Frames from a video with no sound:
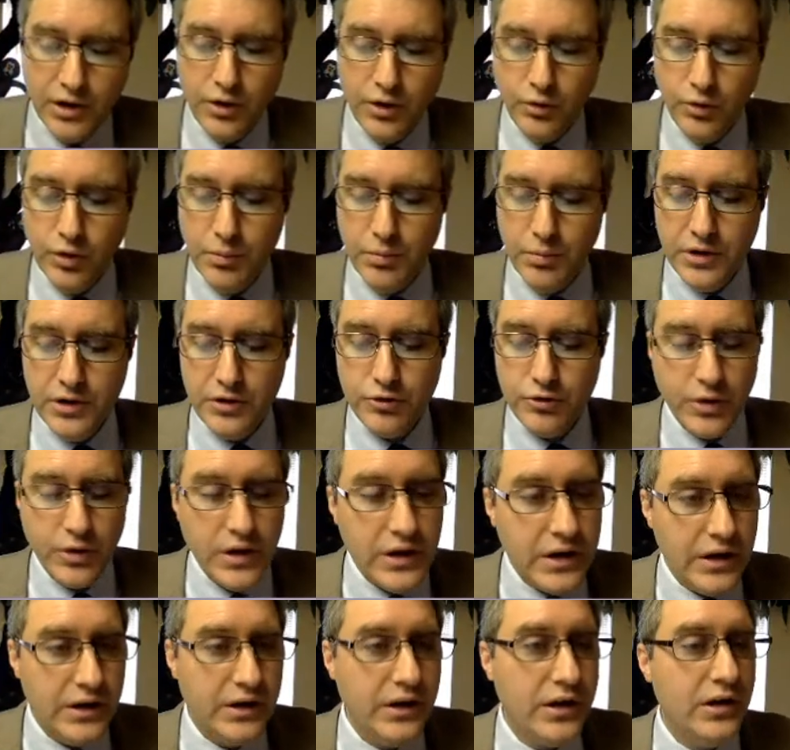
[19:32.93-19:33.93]
when we
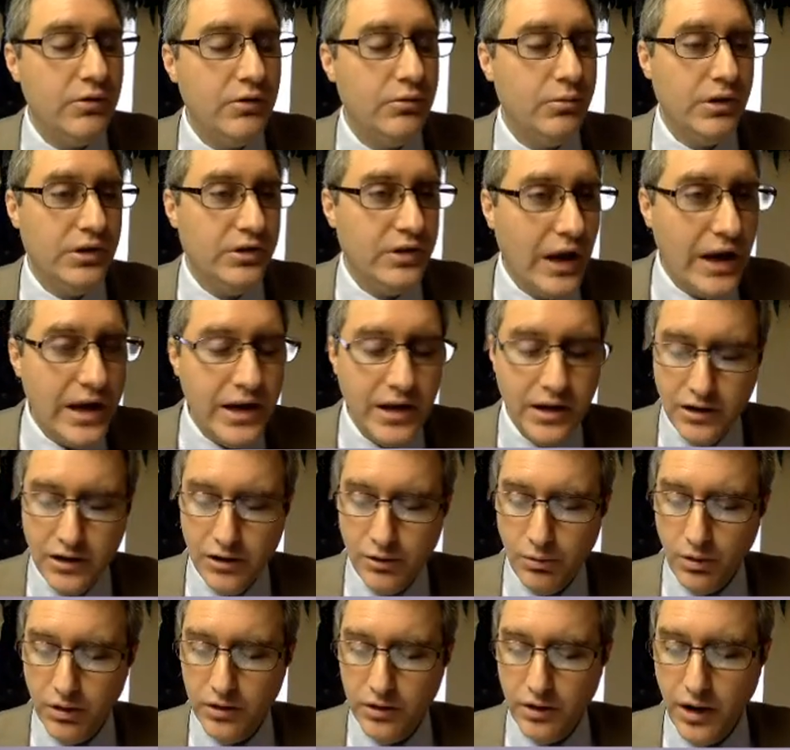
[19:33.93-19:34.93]
drink it in, and we take it into
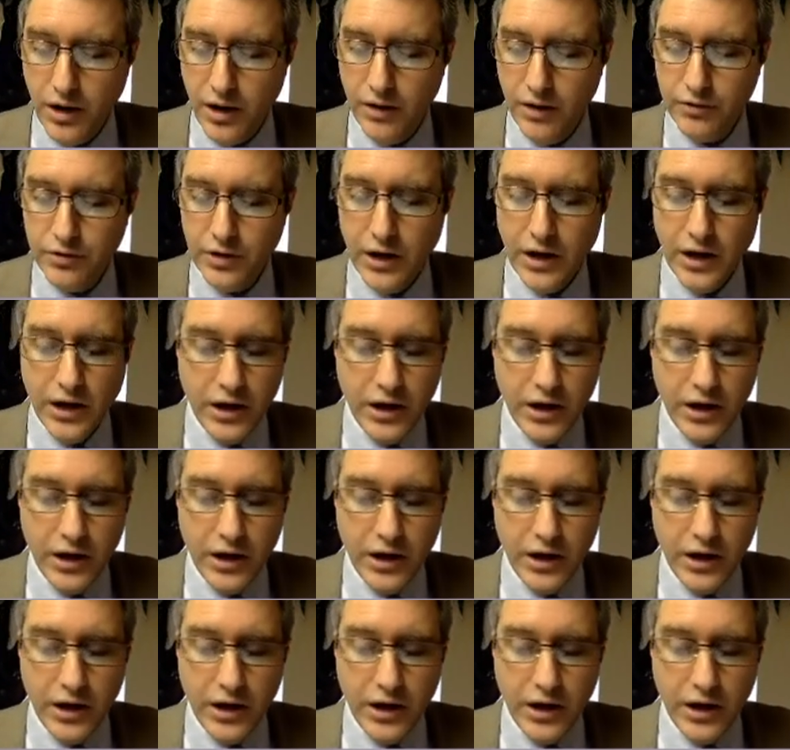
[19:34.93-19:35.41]
our lives,